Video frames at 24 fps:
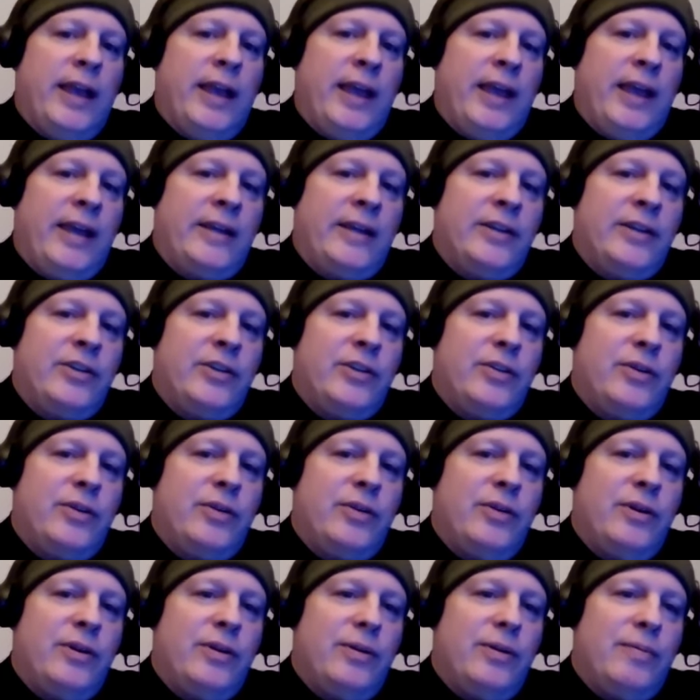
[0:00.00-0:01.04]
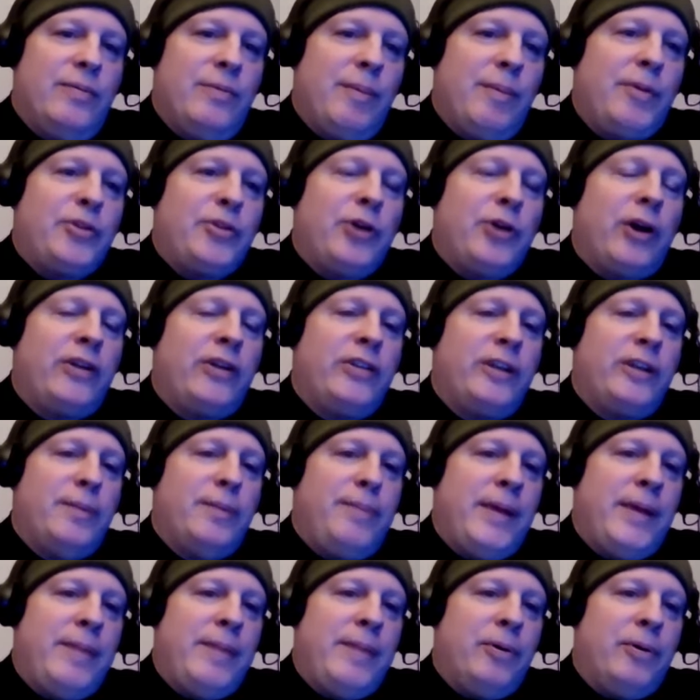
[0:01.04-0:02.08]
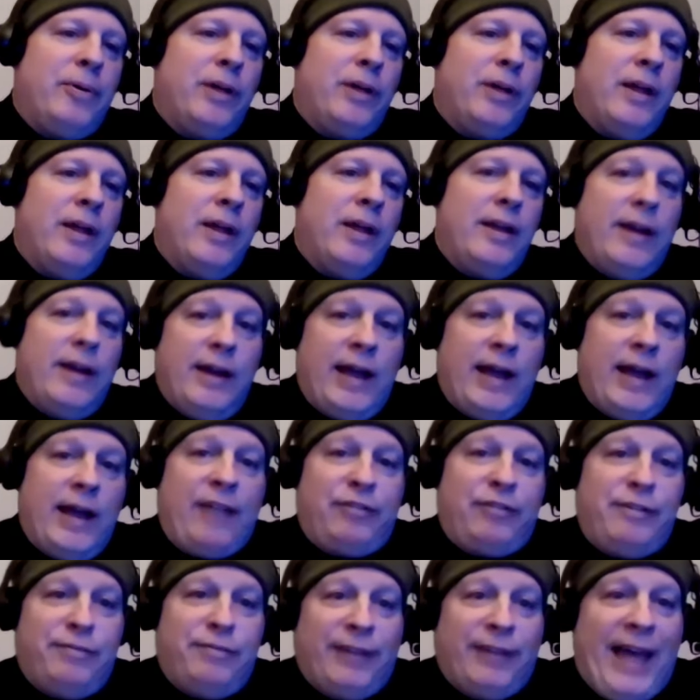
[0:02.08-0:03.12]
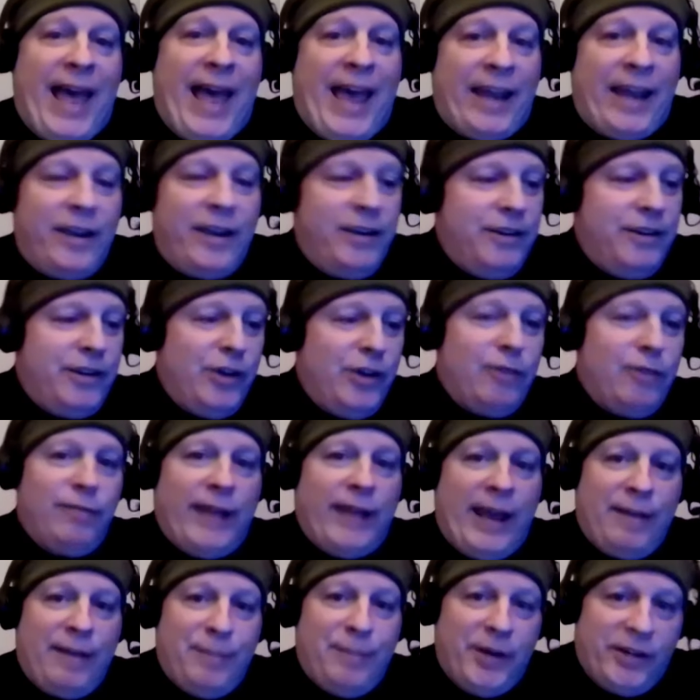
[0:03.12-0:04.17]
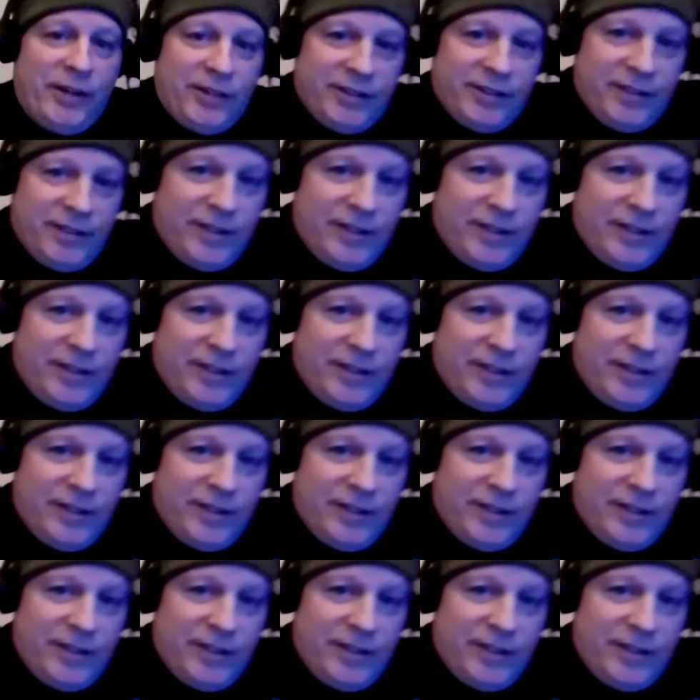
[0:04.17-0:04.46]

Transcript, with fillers: And I remember talking to the people. Actually, Vlad, you know Vladimir.